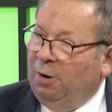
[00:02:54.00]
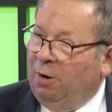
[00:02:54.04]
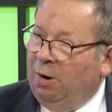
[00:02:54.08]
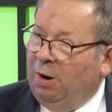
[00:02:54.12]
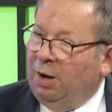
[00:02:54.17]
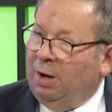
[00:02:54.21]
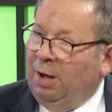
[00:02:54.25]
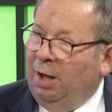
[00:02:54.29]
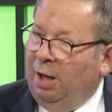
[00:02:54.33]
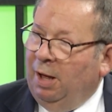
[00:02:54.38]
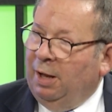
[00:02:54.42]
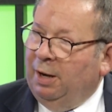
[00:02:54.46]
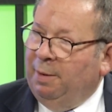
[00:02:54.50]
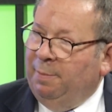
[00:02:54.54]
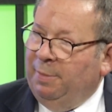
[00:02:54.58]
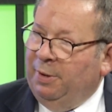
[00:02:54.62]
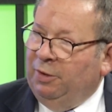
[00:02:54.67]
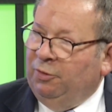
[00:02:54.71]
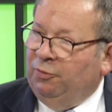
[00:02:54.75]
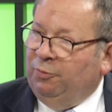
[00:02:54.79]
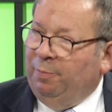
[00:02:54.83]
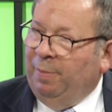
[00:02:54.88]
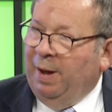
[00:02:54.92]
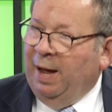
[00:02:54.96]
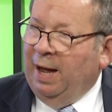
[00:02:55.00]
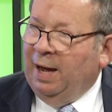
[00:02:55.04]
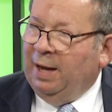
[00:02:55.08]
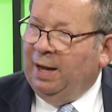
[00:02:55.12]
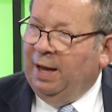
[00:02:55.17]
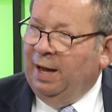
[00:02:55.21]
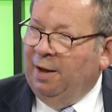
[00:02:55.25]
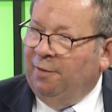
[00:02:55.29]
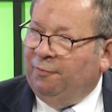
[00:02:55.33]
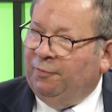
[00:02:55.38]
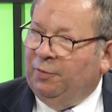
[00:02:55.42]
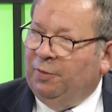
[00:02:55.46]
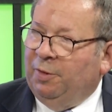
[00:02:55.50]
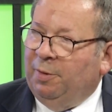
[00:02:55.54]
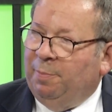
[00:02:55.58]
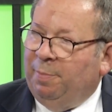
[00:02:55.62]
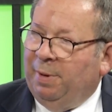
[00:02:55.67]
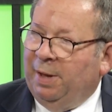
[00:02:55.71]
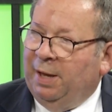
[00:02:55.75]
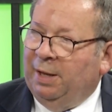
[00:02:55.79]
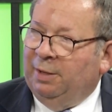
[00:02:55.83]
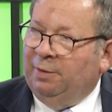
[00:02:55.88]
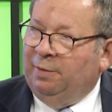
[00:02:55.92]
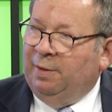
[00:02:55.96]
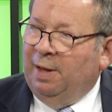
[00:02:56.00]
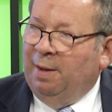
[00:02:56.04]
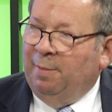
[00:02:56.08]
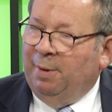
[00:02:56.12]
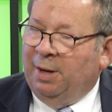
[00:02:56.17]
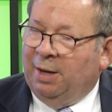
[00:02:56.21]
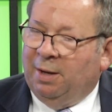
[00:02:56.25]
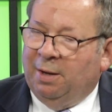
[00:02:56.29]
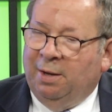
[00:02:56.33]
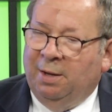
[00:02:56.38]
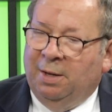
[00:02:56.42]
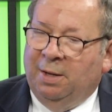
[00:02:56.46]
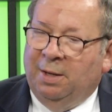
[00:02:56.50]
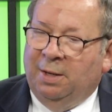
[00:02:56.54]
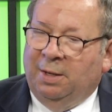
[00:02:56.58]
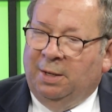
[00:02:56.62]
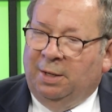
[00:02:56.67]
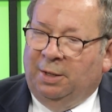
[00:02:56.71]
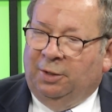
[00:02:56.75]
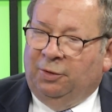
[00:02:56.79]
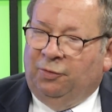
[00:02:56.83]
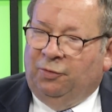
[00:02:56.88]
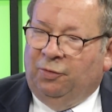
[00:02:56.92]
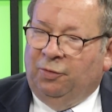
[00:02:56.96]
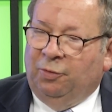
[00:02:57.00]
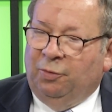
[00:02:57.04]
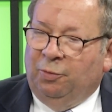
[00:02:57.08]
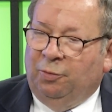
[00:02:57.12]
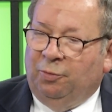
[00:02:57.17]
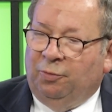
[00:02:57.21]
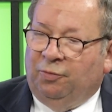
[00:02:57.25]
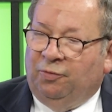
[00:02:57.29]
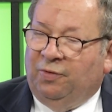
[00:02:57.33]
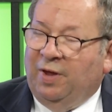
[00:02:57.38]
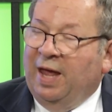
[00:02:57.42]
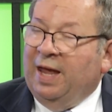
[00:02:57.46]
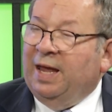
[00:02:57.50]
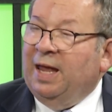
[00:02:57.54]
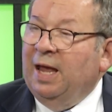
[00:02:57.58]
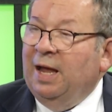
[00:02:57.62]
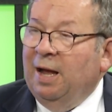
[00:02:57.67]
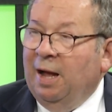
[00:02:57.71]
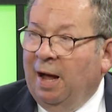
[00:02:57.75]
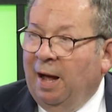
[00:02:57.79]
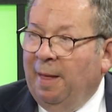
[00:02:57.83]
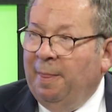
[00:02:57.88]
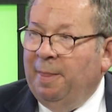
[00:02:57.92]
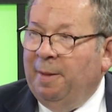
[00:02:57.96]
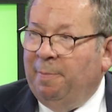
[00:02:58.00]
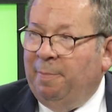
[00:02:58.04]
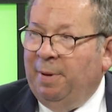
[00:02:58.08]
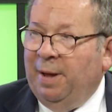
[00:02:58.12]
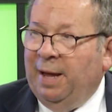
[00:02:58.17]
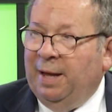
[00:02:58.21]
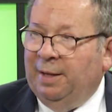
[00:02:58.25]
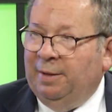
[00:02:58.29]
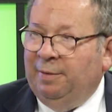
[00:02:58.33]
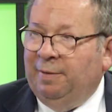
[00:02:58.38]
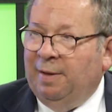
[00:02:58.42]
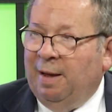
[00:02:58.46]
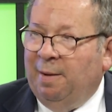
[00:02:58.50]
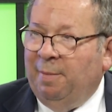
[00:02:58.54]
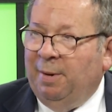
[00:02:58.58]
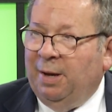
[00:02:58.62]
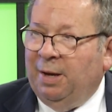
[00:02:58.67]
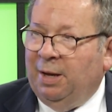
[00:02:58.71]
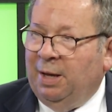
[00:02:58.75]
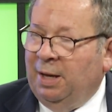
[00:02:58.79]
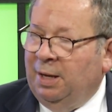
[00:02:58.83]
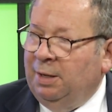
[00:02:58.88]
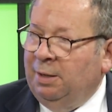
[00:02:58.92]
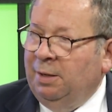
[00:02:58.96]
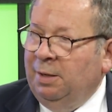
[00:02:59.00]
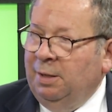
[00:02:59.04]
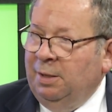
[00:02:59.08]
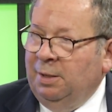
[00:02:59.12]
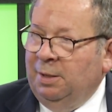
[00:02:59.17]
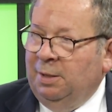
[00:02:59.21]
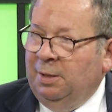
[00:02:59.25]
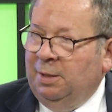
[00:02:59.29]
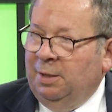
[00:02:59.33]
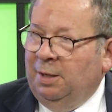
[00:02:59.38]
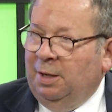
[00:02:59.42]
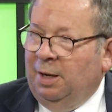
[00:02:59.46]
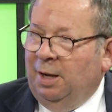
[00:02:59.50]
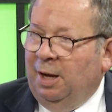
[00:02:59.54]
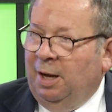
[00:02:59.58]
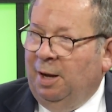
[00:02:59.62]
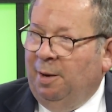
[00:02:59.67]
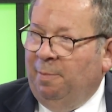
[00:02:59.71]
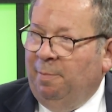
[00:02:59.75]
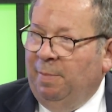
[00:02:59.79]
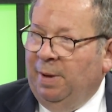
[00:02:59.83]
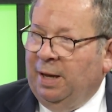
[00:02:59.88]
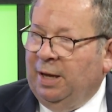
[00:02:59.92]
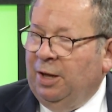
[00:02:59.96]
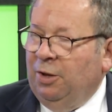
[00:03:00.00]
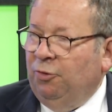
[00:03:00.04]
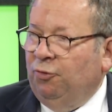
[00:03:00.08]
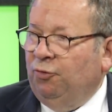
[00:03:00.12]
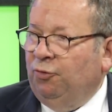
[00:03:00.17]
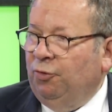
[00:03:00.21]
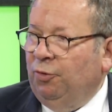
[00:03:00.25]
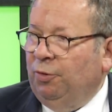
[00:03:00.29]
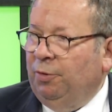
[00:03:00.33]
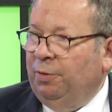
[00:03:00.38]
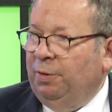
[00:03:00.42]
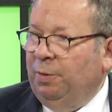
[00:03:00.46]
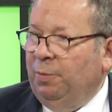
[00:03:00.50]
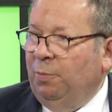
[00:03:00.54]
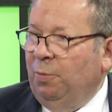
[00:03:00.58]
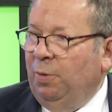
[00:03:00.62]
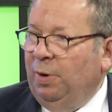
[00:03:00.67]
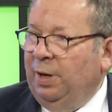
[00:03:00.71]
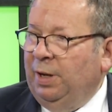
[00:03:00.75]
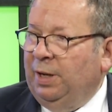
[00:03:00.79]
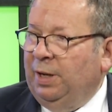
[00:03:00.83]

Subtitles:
our economies back after the pandemic, to taking on the pandemic and making sure that we